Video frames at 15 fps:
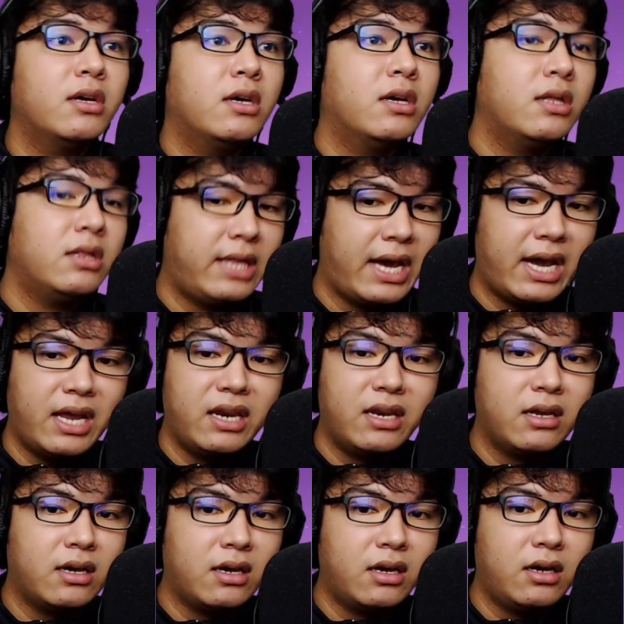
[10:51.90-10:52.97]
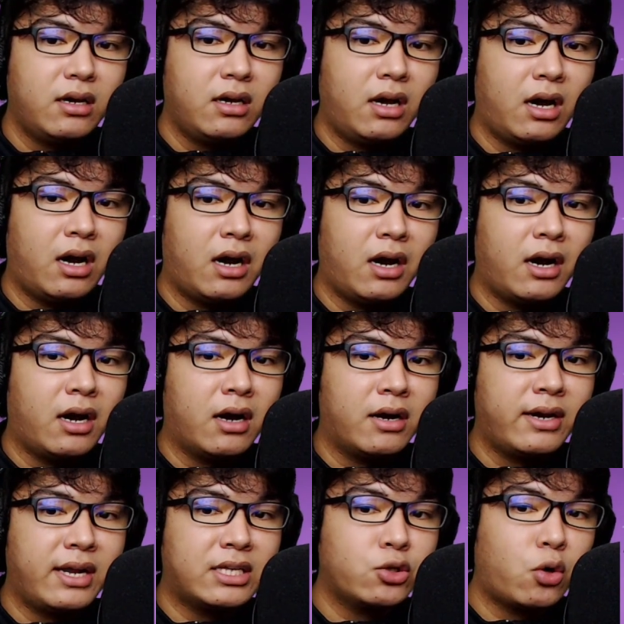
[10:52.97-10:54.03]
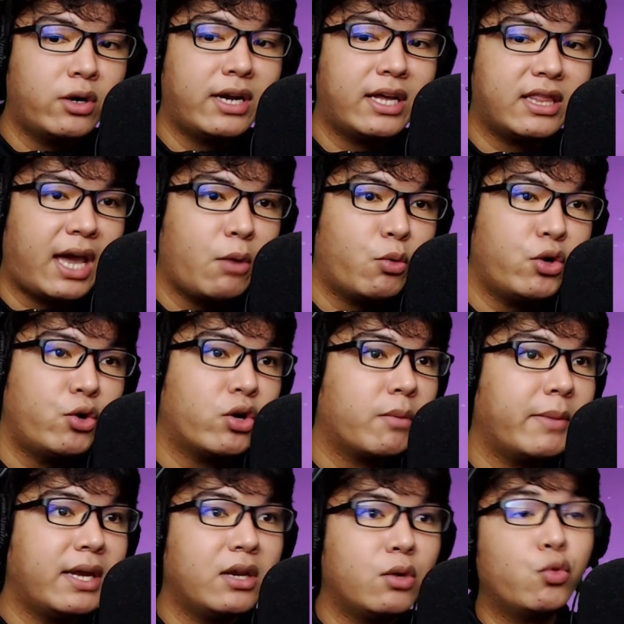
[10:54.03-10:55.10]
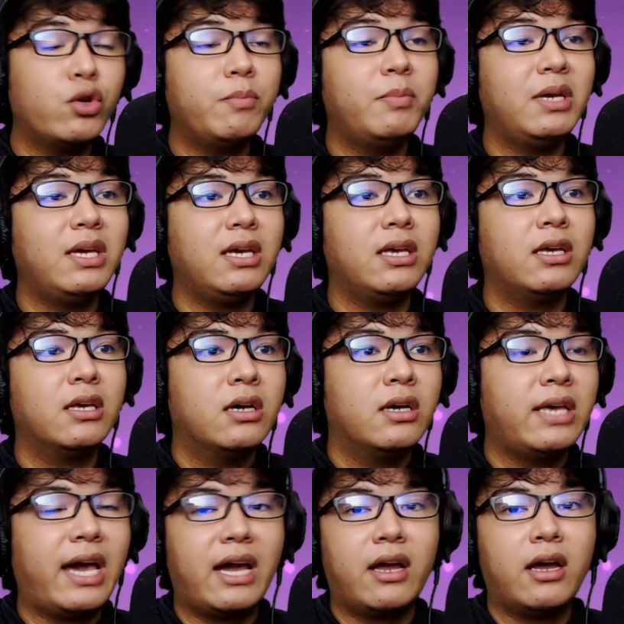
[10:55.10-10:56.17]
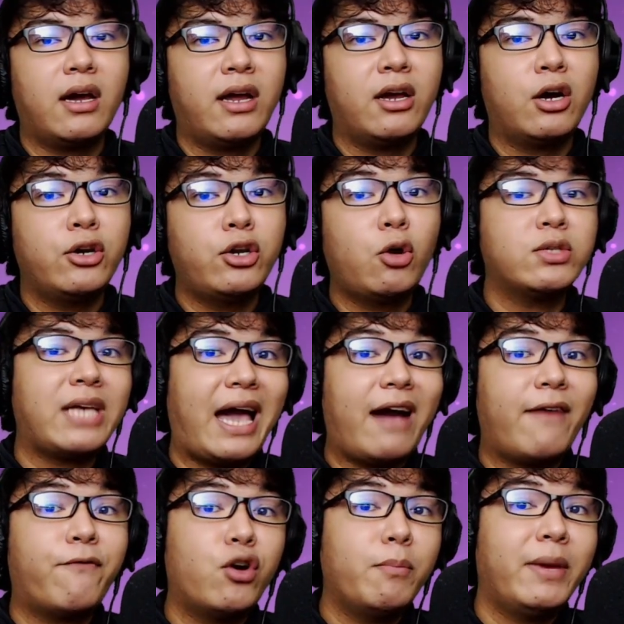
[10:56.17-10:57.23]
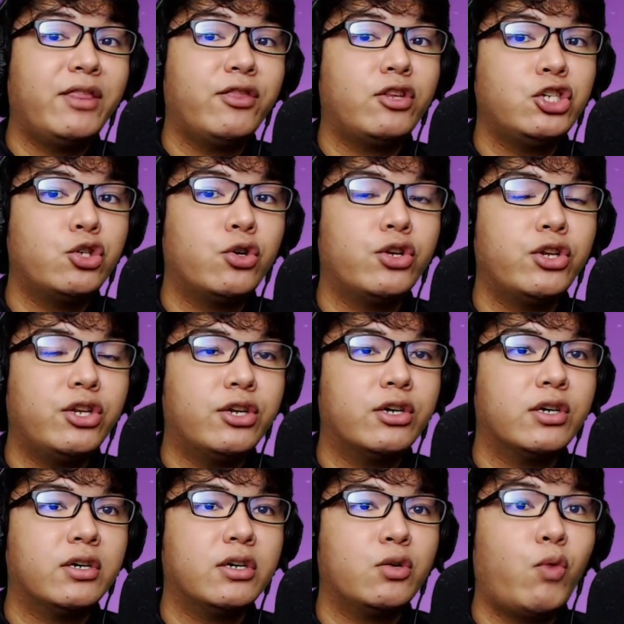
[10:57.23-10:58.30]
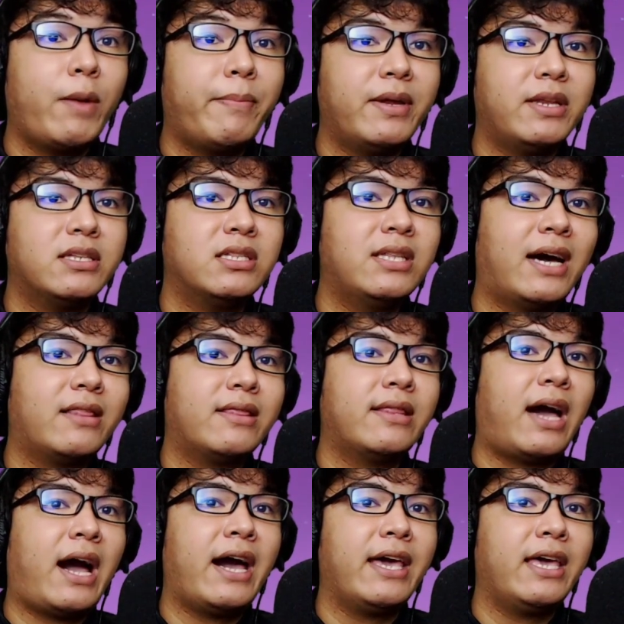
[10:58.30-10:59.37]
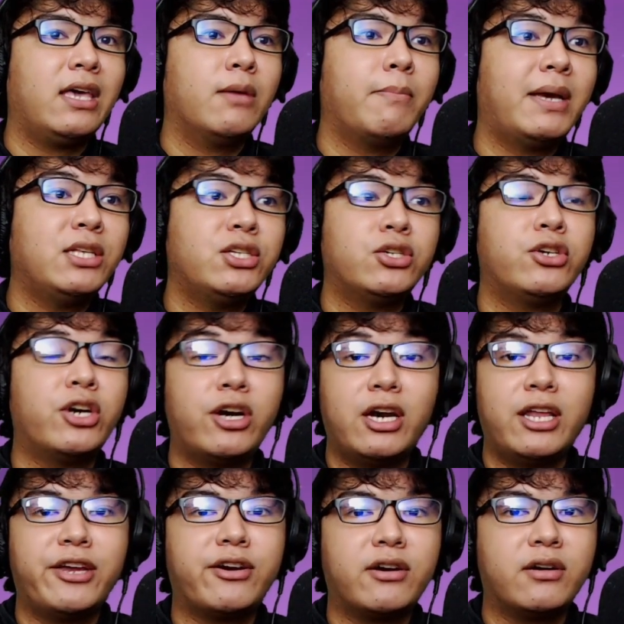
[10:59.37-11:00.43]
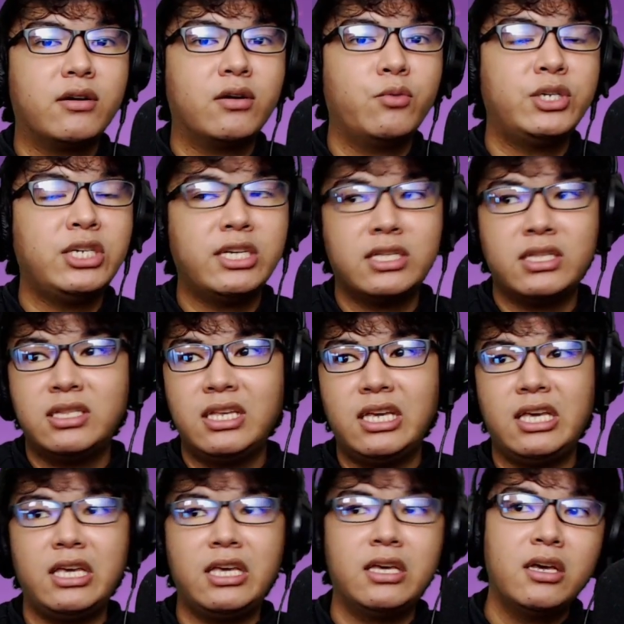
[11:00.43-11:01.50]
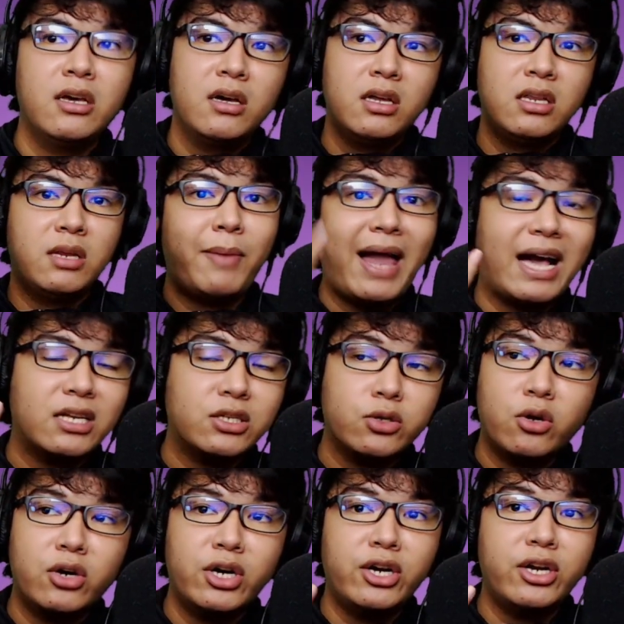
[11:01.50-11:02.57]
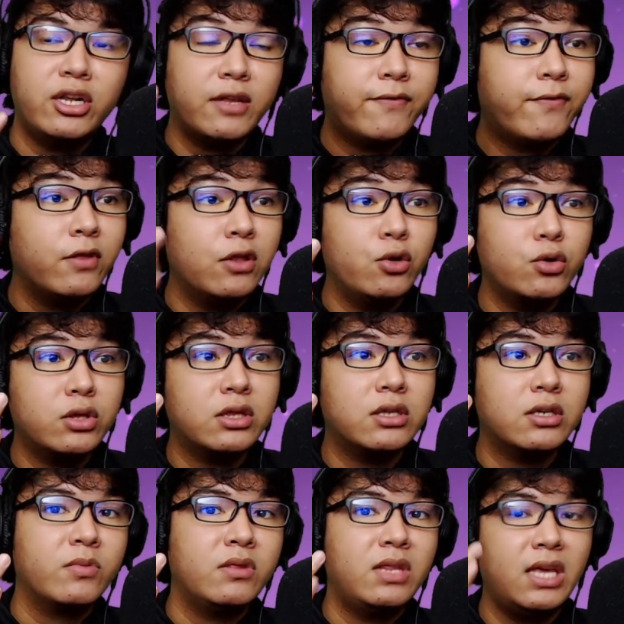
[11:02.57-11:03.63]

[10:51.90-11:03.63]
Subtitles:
then the sword that I would recommend would be, yeah, those aforementioned weapons that I mentioned earlier, which is the black sword, the flute, the